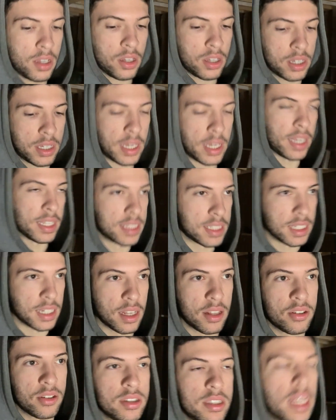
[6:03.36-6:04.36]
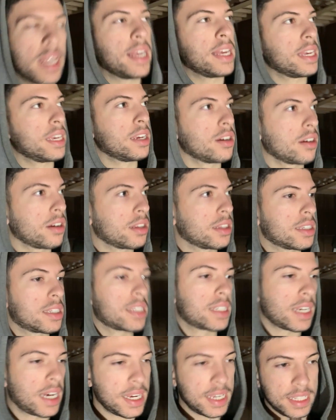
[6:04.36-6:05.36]
Okay, it's another day here on the
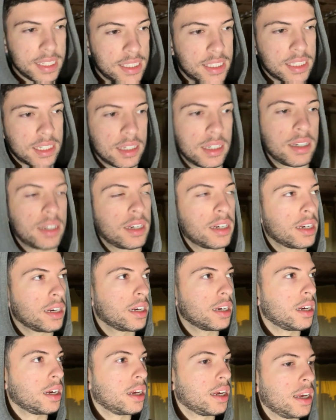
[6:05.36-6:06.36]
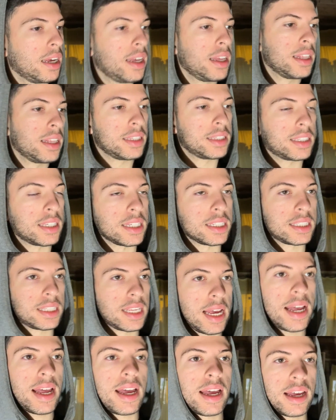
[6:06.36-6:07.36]
site.
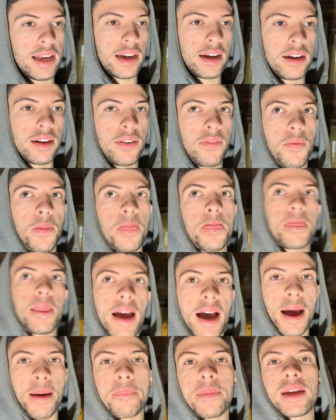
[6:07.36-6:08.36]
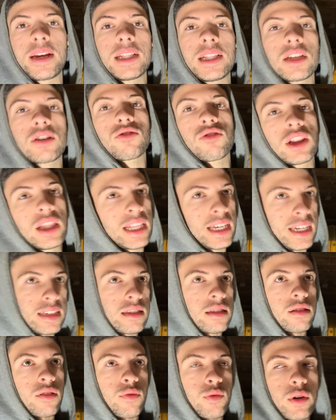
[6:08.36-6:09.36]
Today, I made a little
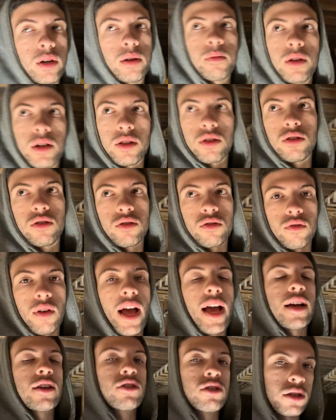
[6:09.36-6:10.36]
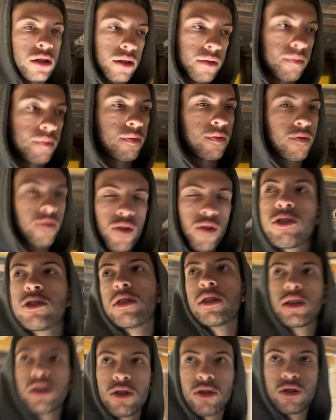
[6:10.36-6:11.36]
list of what I'm gonna do. Actually, first
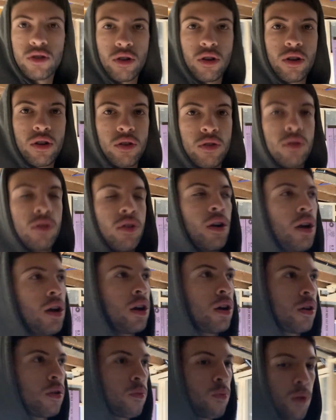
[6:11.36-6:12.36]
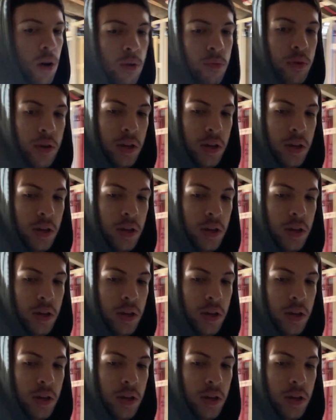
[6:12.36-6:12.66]
I'm gonna show you what we